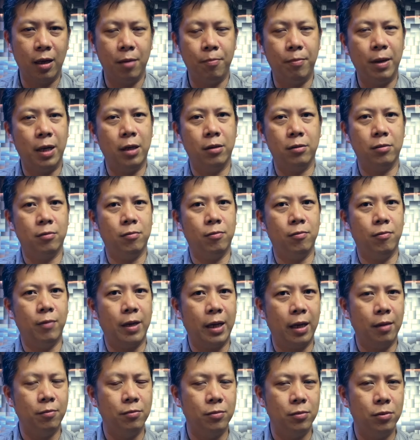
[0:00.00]
about
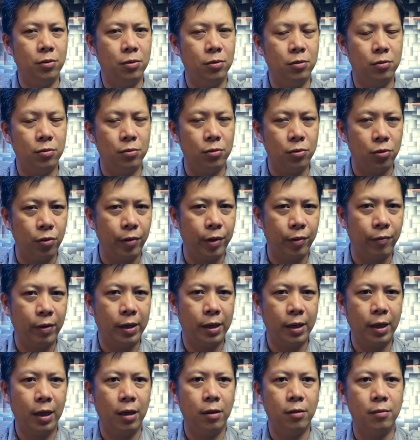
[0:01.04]
what I'm doing
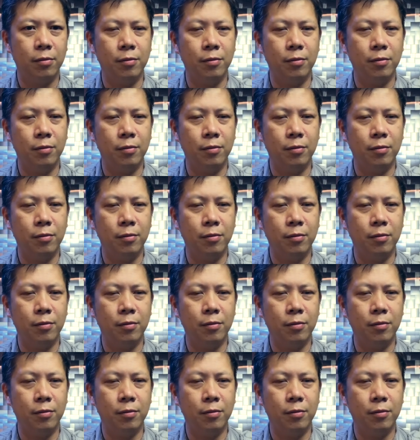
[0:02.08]
right now.